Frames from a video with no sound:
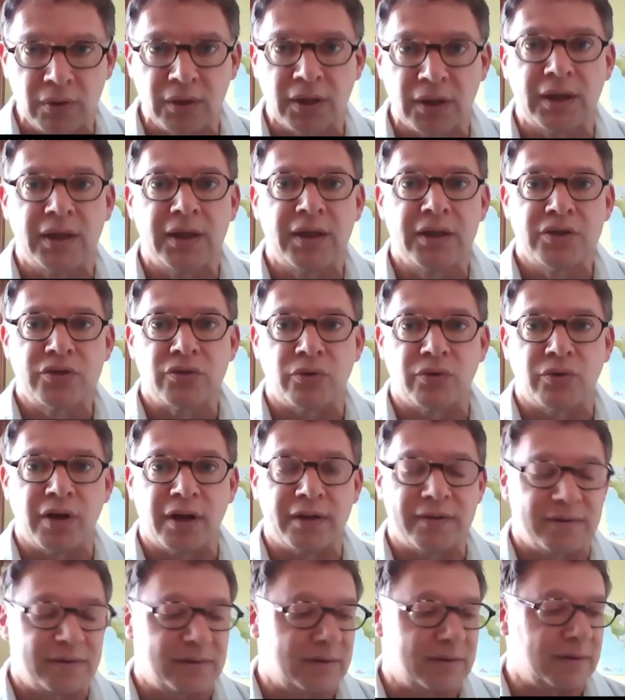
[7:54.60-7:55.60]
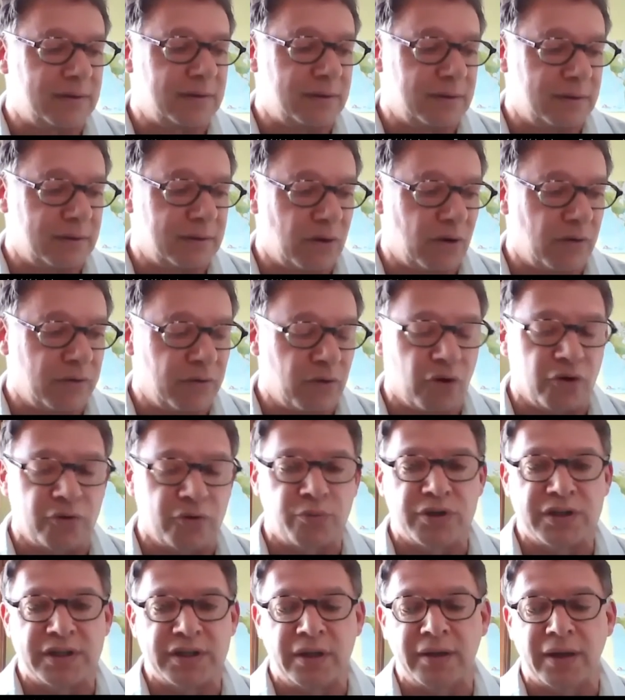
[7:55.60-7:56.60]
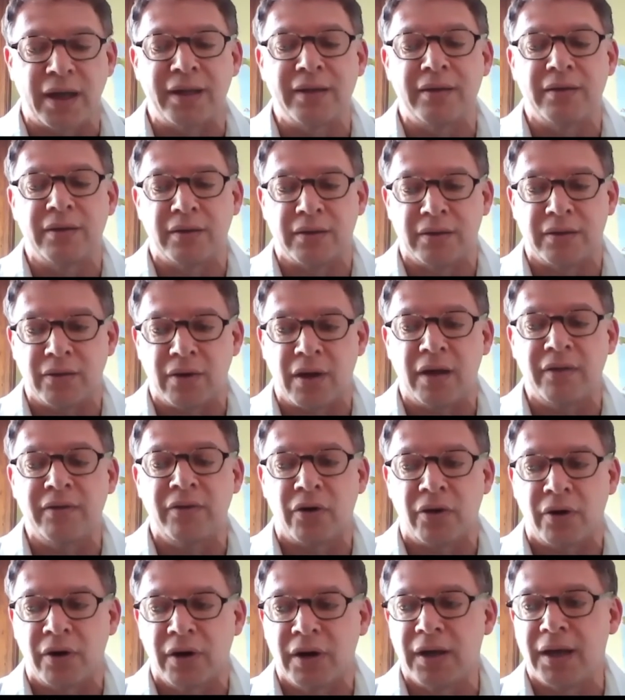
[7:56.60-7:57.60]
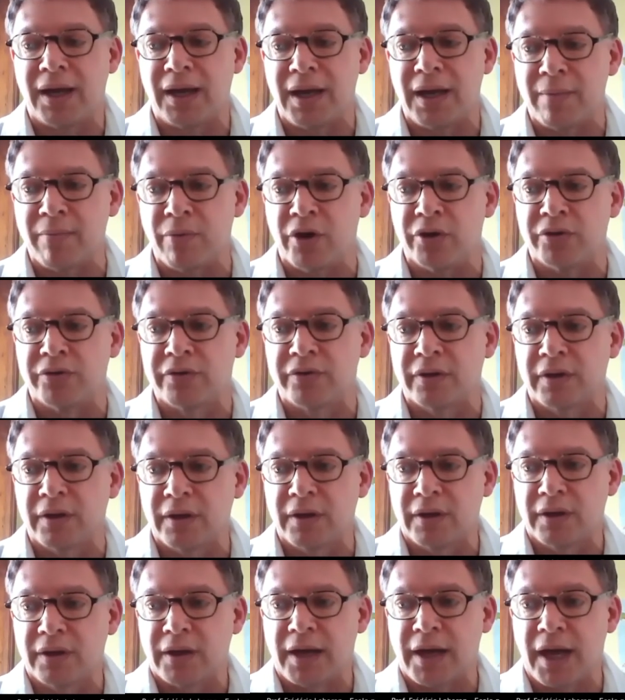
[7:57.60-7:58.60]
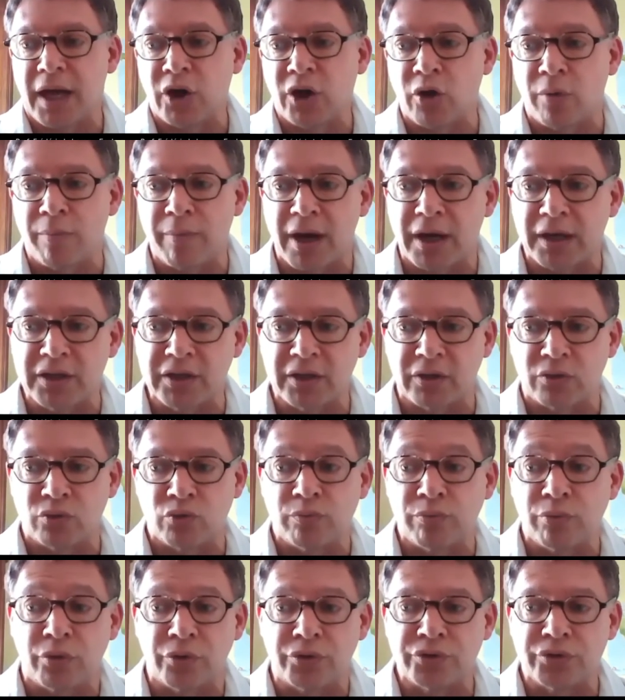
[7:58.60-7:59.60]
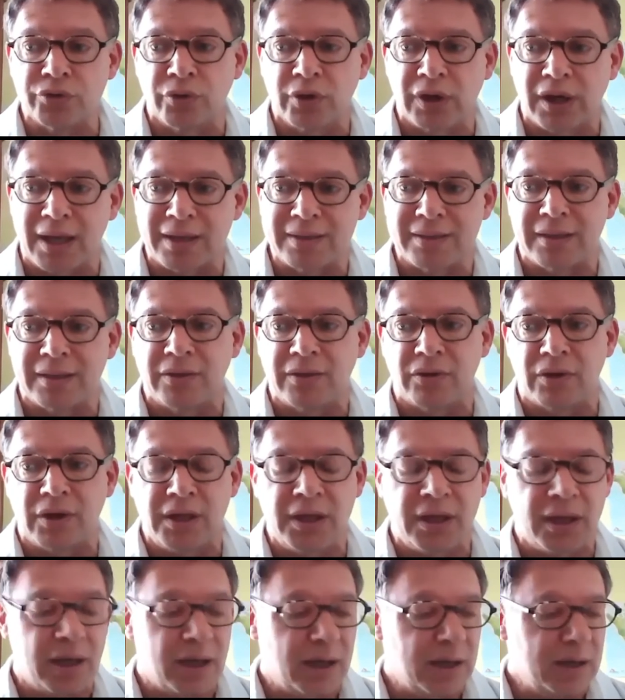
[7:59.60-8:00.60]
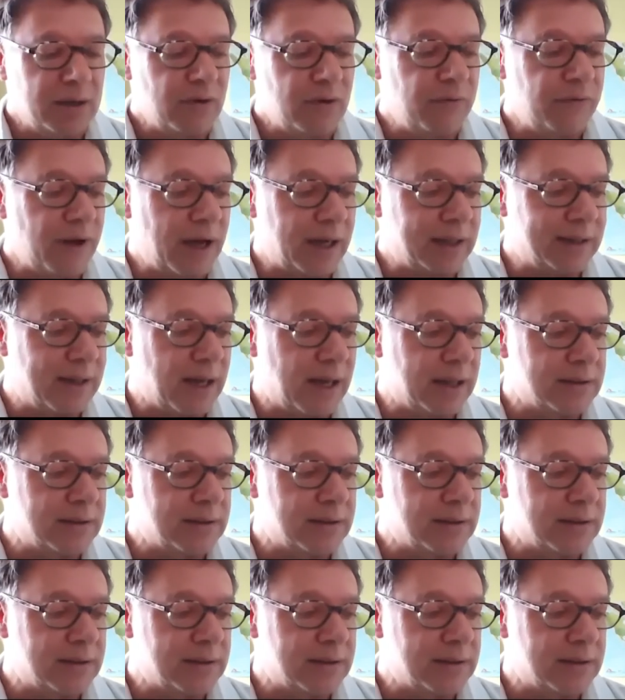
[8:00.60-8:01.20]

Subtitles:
So that's, of course, present. And the other element, and I come back here to Bourdieu, classically, the fact that